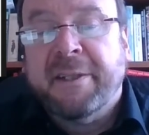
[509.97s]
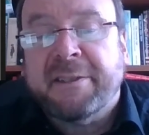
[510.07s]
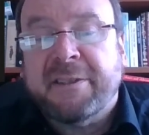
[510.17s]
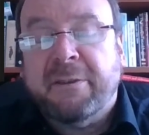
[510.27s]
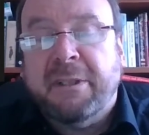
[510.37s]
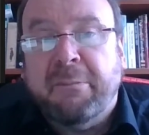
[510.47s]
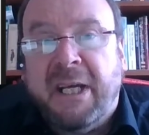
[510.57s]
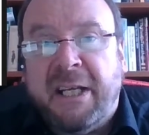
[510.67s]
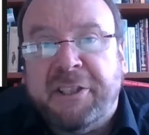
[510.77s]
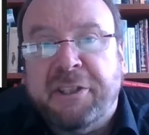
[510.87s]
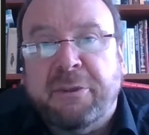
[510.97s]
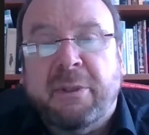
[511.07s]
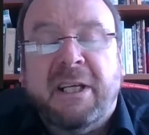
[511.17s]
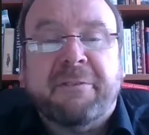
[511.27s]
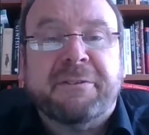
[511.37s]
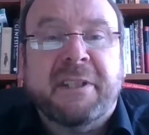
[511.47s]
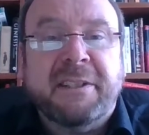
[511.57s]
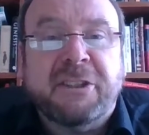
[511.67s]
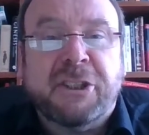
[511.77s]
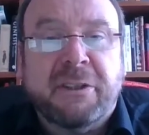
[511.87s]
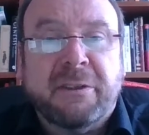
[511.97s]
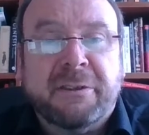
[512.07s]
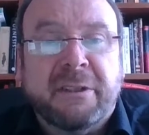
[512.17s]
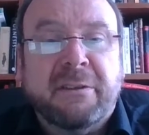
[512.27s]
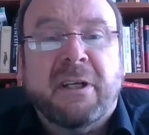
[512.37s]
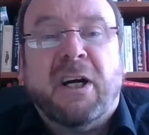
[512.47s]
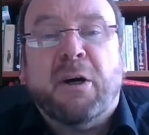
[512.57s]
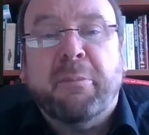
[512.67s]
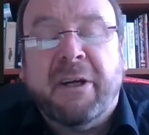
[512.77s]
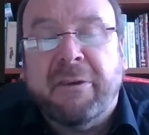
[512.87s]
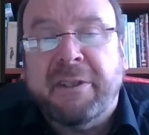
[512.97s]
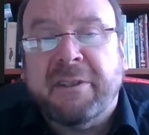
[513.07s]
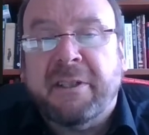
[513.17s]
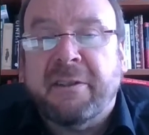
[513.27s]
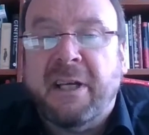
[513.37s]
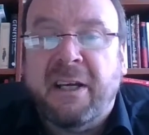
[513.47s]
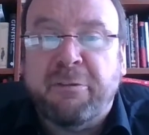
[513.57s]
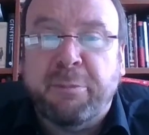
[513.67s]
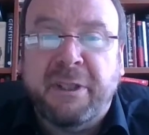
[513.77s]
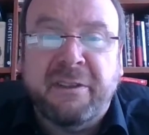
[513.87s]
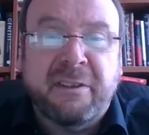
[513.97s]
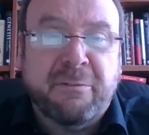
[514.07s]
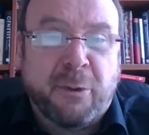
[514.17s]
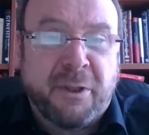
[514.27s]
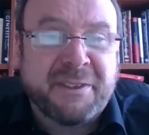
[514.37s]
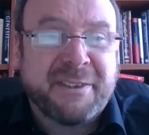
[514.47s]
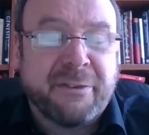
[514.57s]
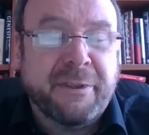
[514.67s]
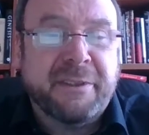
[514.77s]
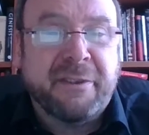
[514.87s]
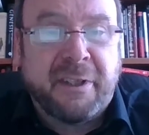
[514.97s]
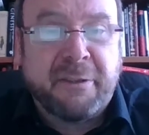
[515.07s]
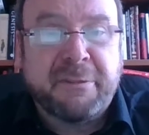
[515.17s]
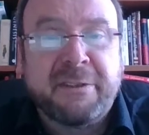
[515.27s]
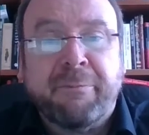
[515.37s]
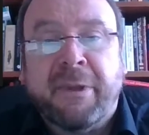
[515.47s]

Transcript: So imagine you have 10 children, are married, and have been divorced 3 times.